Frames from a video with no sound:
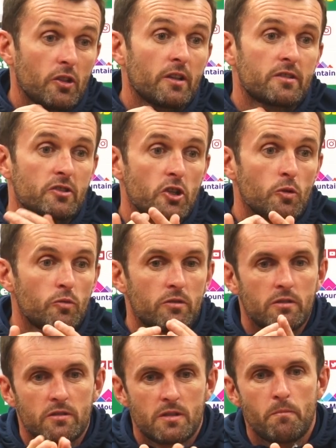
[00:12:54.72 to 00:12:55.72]
astute
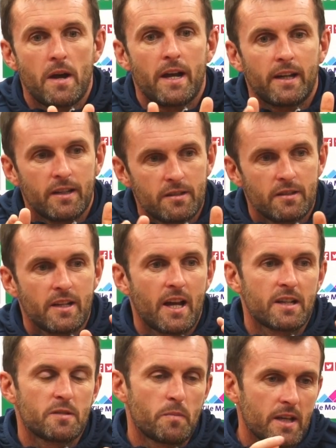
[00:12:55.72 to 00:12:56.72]
to sit back and deny
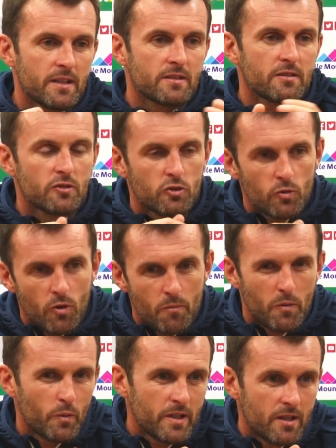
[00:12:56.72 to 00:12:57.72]
space and so on,
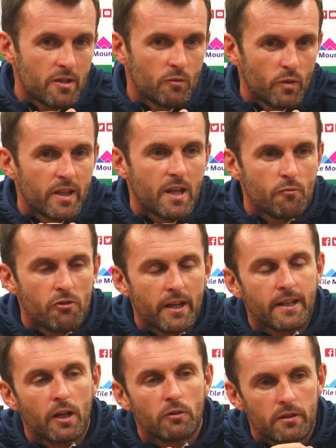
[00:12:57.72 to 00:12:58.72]
but we didn't. We came
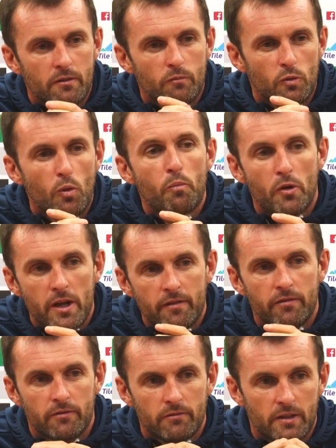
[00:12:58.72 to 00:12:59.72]
right out and we were
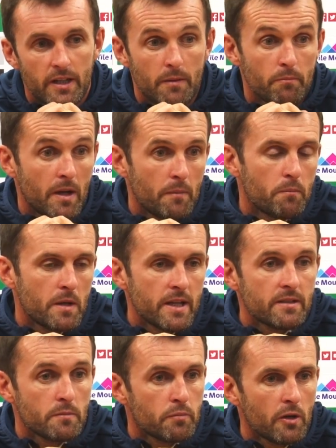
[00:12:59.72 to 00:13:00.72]
brave, and I'm
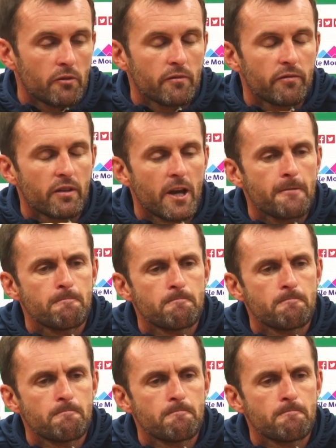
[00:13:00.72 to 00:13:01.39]
pleased and proud of them for that.